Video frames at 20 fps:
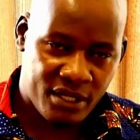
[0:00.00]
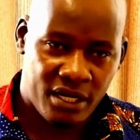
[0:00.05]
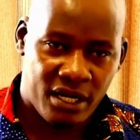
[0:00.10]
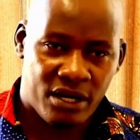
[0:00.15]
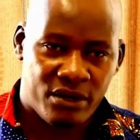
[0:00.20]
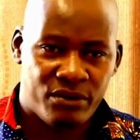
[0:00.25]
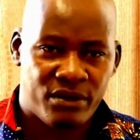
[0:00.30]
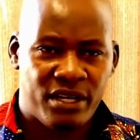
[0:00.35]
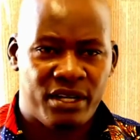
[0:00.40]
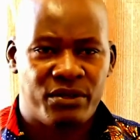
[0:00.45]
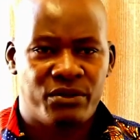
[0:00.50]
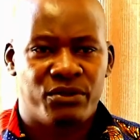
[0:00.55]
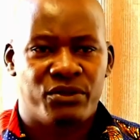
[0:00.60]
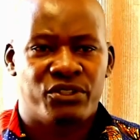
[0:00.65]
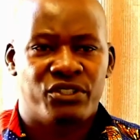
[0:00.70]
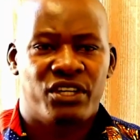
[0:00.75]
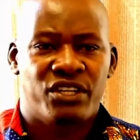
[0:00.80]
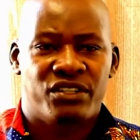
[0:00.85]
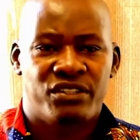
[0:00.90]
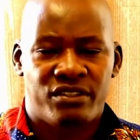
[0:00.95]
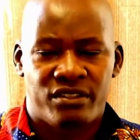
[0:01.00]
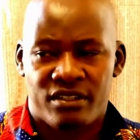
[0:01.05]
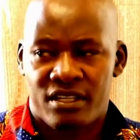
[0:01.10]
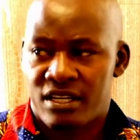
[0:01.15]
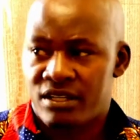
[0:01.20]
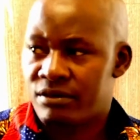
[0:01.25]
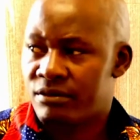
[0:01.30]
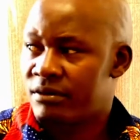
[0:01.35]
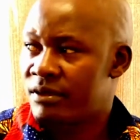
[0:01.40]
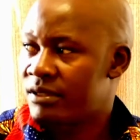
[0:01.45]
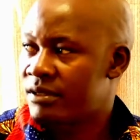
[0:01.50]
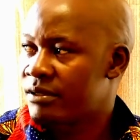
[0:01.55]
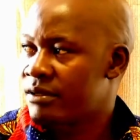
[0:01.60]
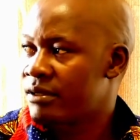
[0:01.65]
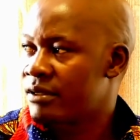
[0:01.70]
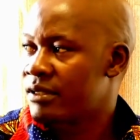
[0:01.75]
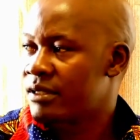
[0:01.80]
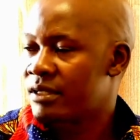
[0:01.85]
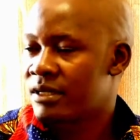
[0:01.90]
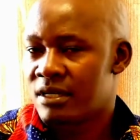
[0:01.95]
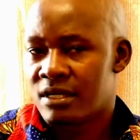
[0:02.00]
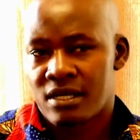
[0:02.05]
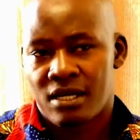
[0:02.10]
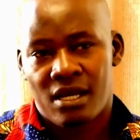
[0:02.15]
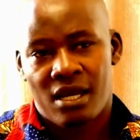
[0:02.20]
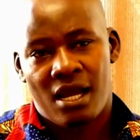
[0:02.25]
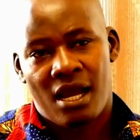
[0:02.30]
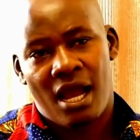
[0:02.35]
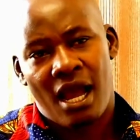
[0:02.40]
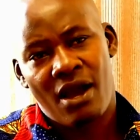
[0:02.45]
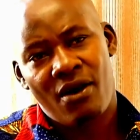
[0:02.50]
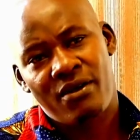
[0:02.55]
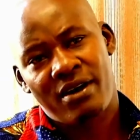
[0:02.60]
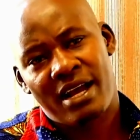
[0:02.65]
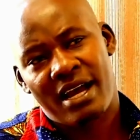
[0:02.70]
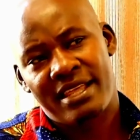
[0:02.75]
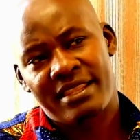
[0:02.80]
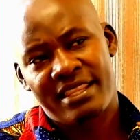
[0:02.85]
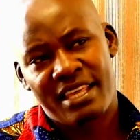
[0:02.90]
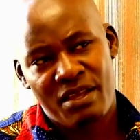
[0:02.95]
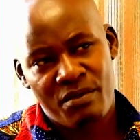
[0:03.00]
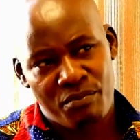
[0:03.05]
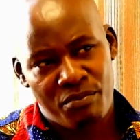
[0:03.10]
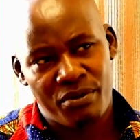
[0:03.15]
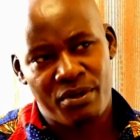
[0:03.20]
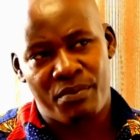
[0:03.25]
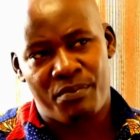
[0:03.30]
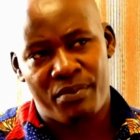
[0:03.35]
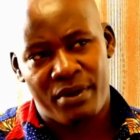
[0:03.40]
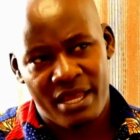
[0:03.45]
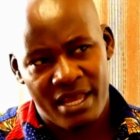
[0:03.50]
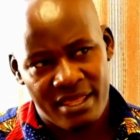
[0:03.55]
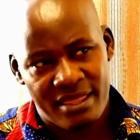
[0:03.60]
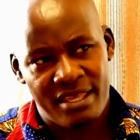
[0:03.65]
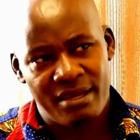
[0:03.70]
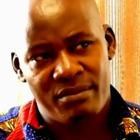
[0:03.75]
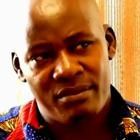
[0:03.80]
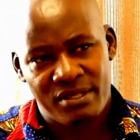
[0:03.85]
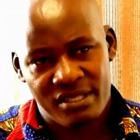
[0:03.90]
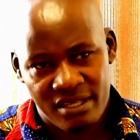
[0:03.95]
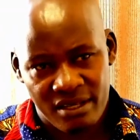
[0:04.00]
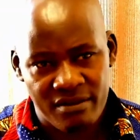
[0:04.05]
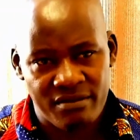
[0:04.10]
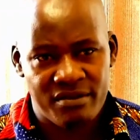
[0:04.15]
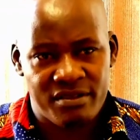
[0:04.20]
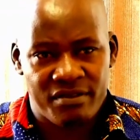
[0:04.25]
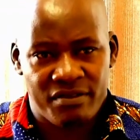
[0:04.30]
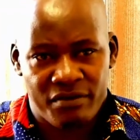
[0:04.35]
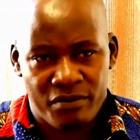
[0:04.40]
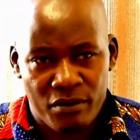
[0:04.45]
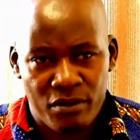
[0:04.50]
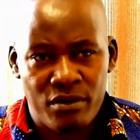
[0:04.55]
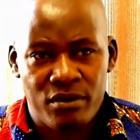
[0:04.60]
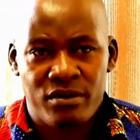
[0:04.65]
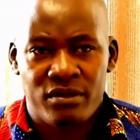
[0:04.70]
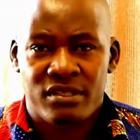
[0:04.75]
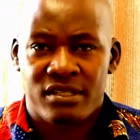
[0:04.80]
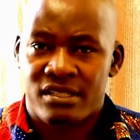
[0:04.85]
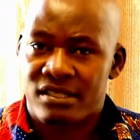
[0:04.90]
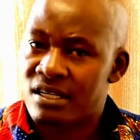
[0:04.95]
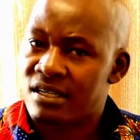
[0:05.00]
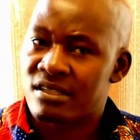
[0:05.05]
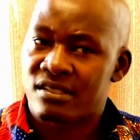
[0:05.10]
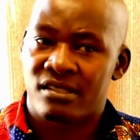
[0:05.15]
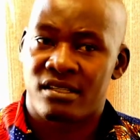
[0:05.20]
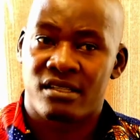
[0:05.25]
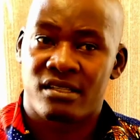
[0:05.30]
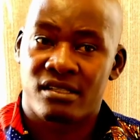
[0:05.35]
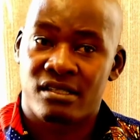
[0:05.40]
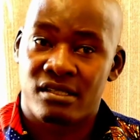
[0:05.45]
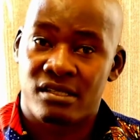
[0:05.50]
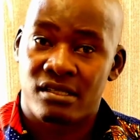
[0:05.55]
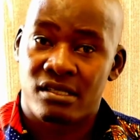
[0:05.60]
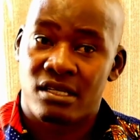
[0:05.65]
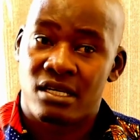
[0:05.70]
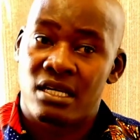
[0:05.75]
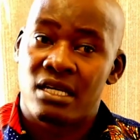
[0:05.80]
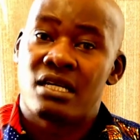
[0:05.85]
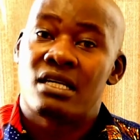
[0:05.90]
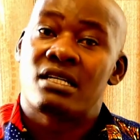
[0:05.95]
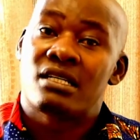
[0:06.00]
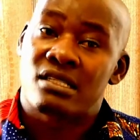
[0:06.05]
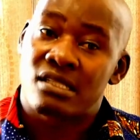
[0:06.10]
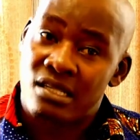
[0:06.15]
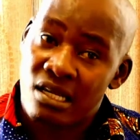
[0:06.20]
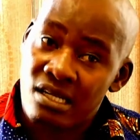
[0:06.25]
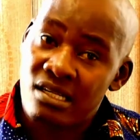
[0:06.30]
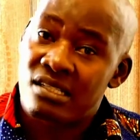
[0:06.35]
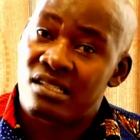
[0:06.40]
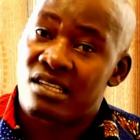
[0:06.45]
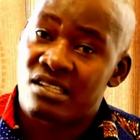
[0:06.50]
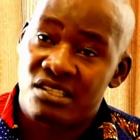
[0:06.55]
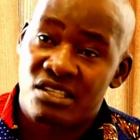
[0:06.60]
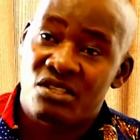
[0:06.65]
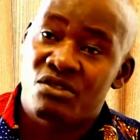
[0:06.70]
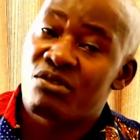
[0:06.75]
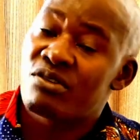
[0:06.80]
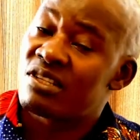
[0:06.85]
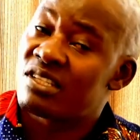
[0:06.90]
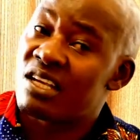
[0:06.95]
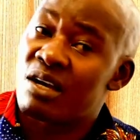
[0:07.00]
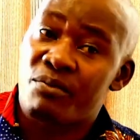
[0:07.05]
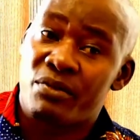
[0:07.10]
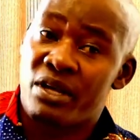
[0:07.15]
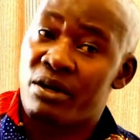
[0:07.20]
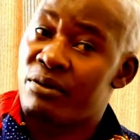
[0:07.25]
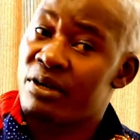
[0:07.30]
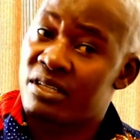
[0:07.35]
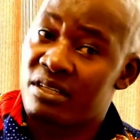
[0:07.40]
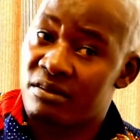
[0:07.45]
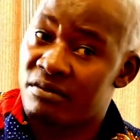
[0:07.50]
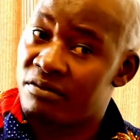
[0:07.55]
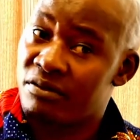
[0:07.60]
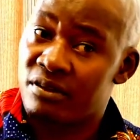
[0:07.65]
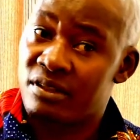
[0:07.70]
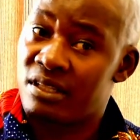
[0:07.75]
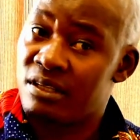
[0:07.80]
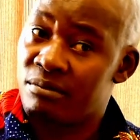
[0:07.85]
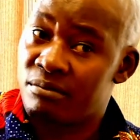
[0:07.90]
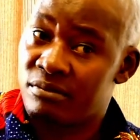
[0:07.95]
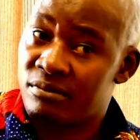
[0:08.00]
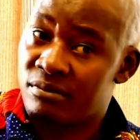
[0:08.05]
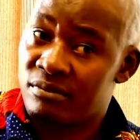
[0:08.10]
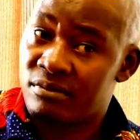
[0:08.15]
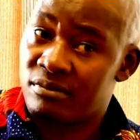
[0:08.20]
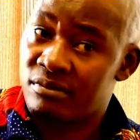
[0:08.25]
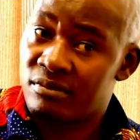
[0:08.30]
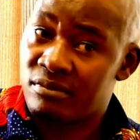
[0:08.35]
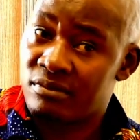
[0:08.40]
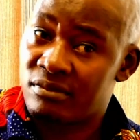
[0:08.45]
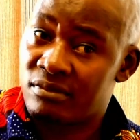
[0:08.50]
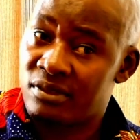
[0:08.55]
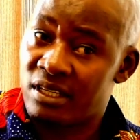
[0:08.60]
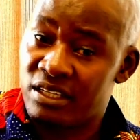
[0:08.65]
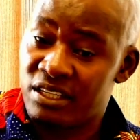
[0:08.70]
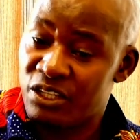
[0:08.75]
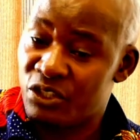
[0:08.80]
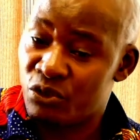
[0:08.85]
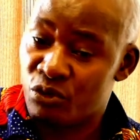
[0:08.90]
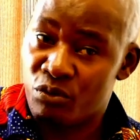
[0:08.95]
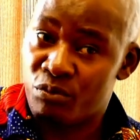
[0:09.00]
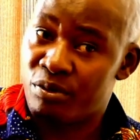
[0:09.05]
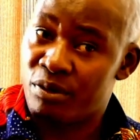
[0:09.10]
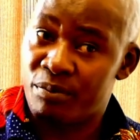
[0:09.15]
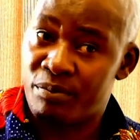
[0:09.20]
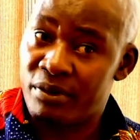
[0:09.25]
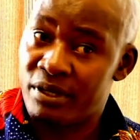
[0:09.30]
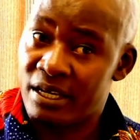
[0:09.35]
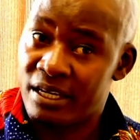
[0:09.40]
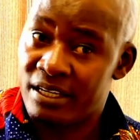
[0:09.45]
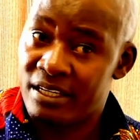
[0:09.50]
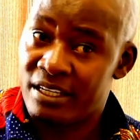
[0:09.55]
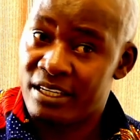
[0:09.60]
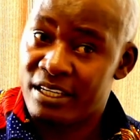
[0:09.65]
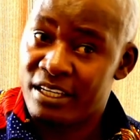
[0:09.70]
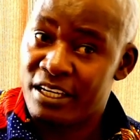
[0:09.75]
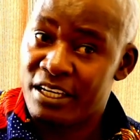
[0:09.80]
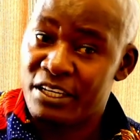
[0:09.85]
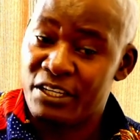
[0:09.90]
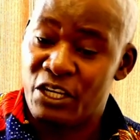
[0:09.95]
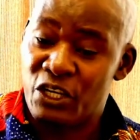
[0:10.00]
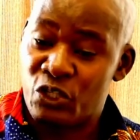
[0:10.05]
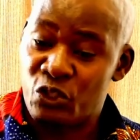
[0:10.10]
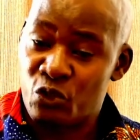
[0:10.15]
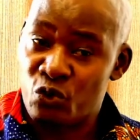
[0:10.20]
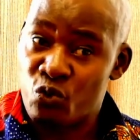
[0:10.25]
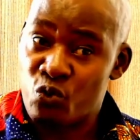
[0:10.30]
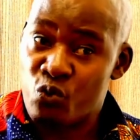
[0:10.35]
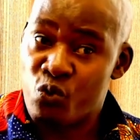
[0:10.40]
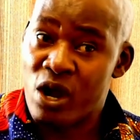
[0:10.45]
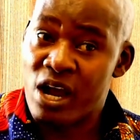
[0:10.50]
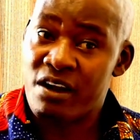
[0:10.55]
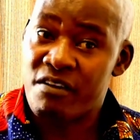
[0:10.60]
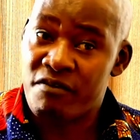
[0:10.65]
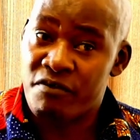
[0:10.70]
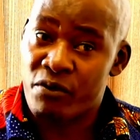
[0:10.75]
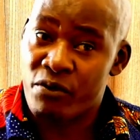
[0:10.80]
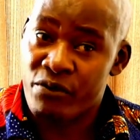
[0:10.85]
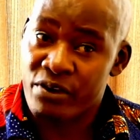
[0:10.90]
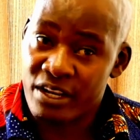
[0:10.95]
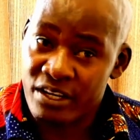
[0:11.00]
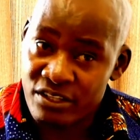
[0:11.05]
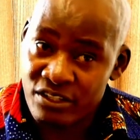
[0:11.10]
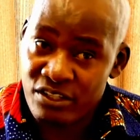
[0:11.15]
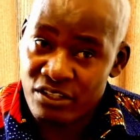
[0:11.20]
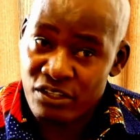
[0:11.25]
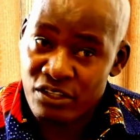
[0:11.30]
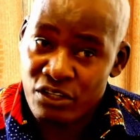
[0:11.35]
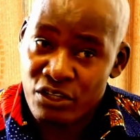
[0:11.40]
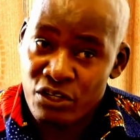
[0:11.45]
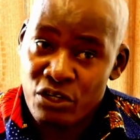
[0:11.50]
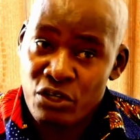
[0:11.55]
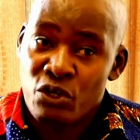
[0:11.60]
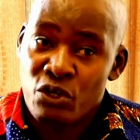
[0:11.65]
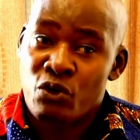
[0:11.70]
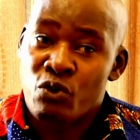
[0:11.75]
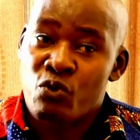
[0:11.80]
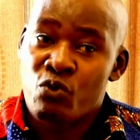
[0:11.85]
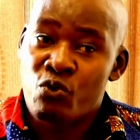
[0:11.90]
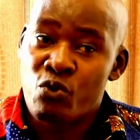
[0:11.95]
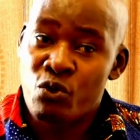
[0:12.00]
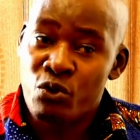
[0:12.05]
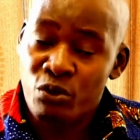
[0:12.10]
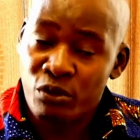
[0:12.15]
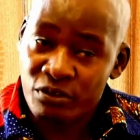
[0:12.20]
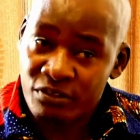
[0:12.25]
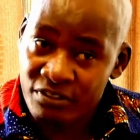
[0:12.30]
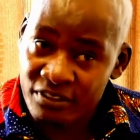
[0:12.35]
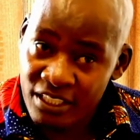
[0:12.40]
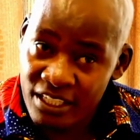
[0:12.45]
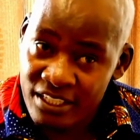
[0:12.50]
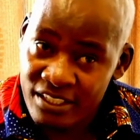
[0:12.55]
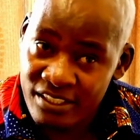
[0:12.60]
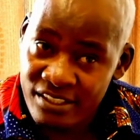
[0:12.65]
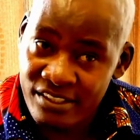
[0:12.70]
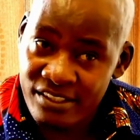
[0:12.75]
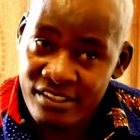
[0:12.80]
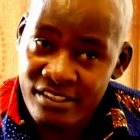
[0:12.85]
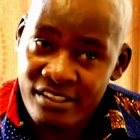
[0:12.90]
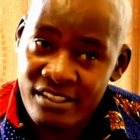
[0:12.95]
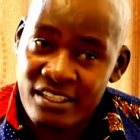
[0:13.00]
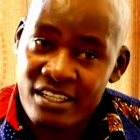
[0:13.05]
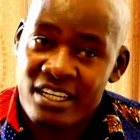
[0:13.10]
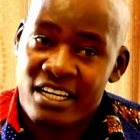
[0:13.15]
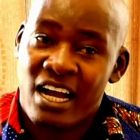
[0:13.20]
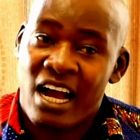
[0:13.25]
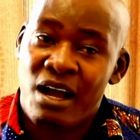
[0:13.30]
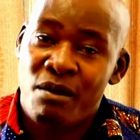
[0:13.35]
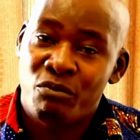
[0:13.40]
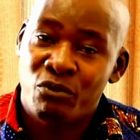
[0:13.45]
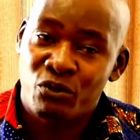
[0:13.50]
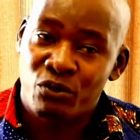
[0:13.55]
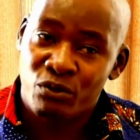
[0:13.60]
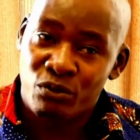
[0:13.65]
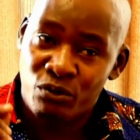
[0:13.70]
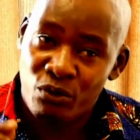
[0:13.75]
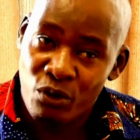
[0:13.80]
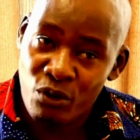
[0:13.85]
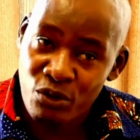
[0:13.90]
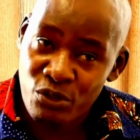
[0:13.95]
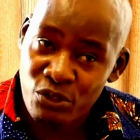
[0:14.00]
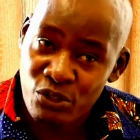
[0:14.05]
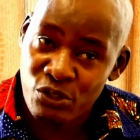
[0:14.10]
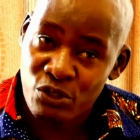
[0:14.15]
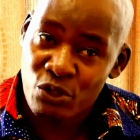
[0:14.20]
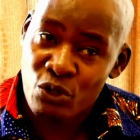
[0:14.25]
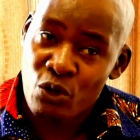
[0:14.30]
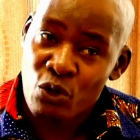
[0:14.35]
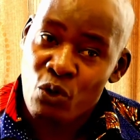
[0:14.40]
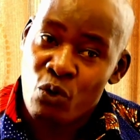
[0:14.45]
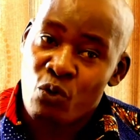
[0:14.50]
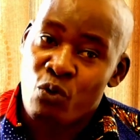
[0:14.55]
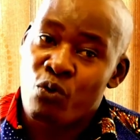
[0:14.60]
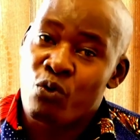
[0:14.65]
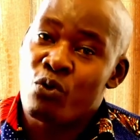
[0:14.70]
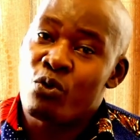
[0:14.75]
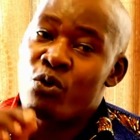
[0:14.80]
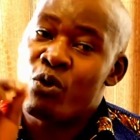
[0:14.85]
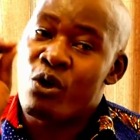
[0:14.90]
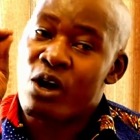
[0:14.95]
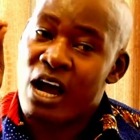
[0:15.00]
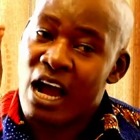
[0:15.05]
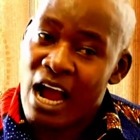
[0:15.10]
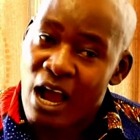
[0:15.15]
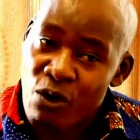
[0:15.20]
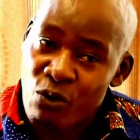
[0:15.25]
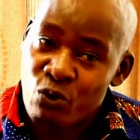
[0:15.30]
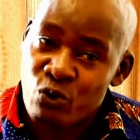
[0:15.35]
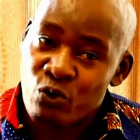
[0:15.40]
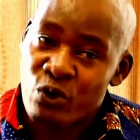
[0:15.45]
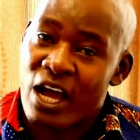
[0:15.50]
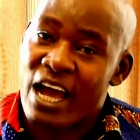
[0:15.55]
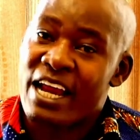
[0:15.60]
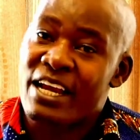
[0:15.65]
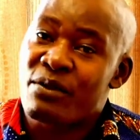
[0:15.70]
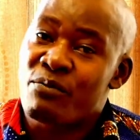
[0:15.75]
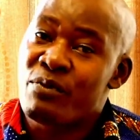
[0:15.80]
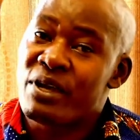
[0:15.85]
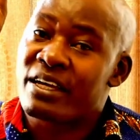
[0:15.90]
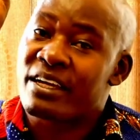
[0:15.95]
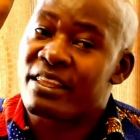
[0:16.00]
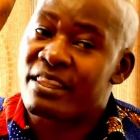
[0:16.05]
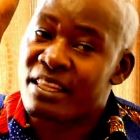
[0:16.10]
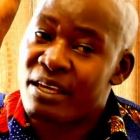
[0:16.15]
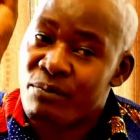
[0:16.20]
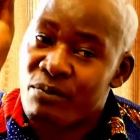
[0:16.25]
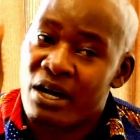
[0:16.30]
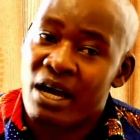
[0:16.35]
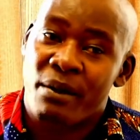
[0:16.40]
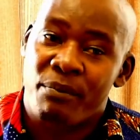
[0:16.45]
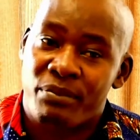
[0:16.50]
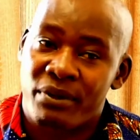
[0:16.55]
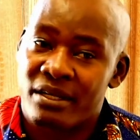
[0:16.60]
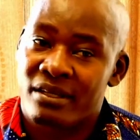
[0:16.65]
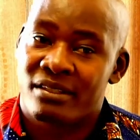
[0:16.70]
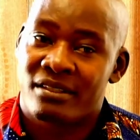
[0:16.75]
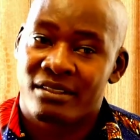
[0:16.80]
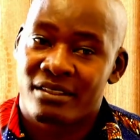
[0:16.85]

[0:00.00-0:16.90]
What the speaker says: would like to change that question. How can they prepare themselves for success? Success is not somewhere waiting for them that they should prepare. They should work for it. Good things come to those who go out and make them happen.